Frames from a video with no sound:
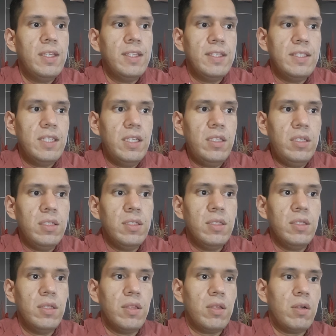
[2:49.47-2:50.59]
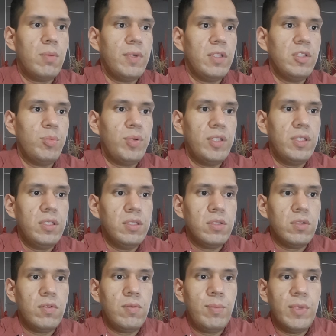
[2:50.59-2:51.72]
Then, the thermal dependence
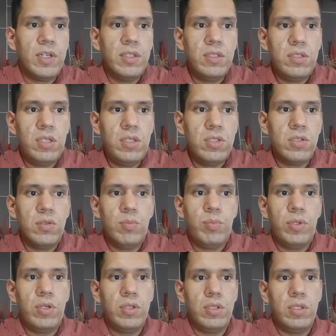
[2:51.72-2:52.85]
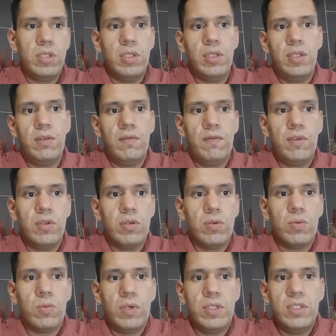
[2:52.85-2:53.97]
of magnetization plot in figure
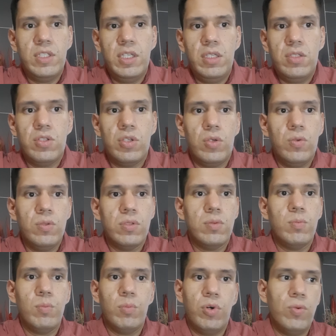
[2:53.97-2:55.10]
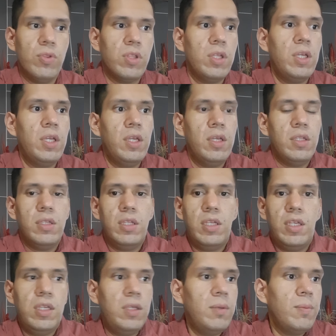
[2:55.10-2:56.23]
1d shows both
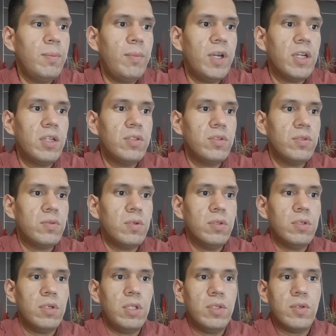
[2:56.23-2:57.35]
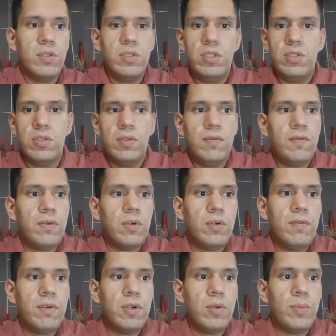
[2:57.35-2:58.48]
the magnetostructural transition
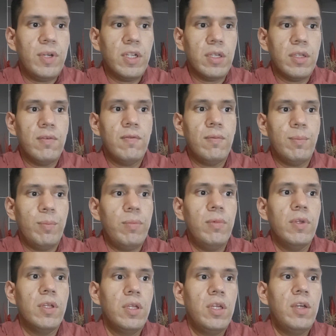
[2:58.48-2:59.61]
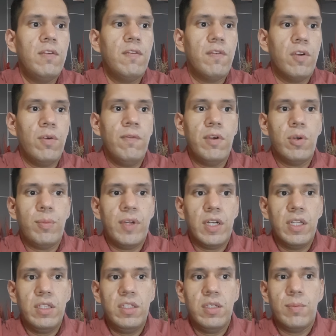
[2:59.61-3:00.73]
from
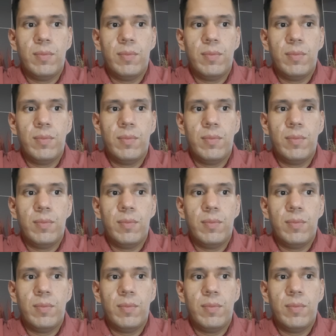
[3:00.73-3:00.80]
ferromagnetic